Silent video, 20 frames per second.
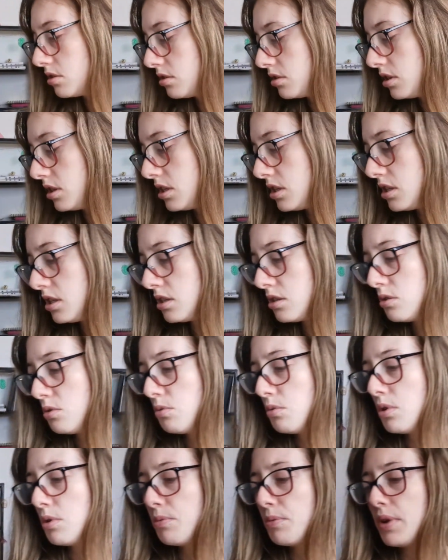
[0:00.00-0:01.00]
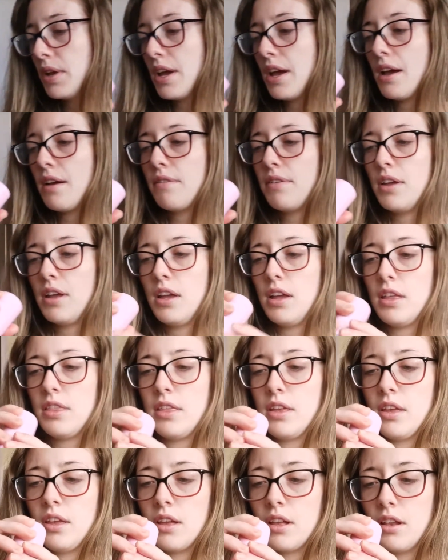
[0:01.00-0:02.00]
this is the one we have here,
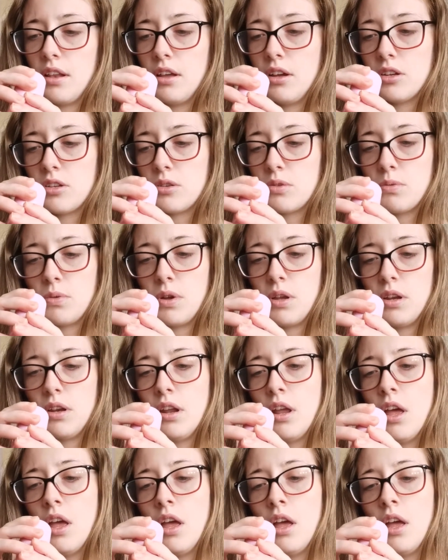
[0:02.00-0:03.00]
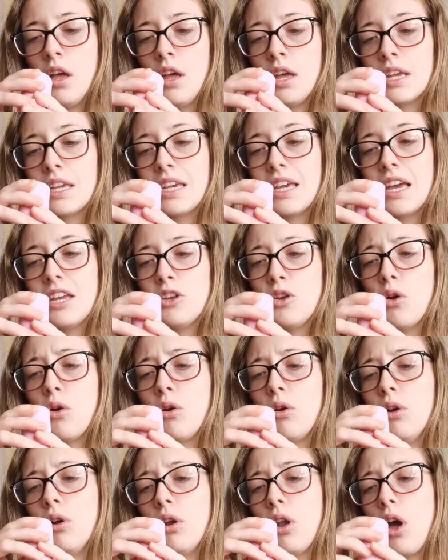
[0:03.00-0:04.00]
the last one. Get your
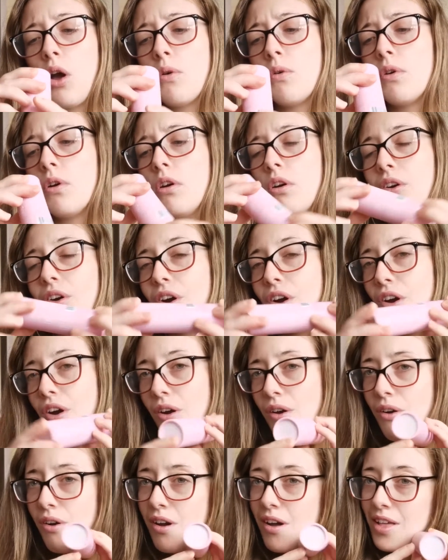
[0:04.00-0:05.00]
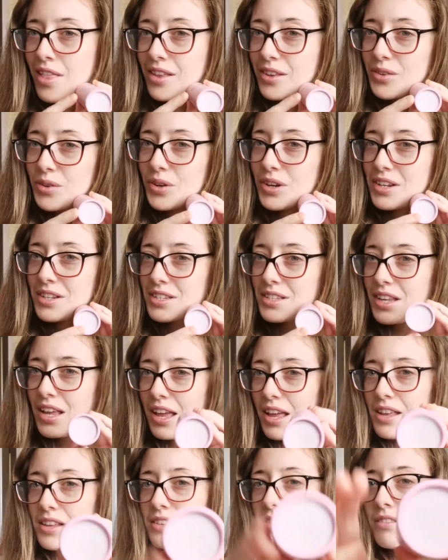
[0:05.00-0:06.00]
glow on, girl. That's what it
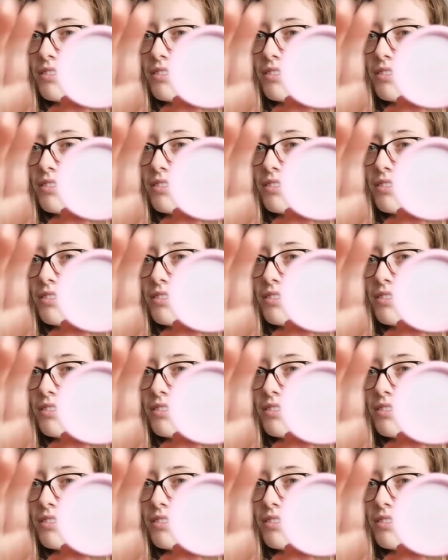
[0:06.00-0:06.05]
says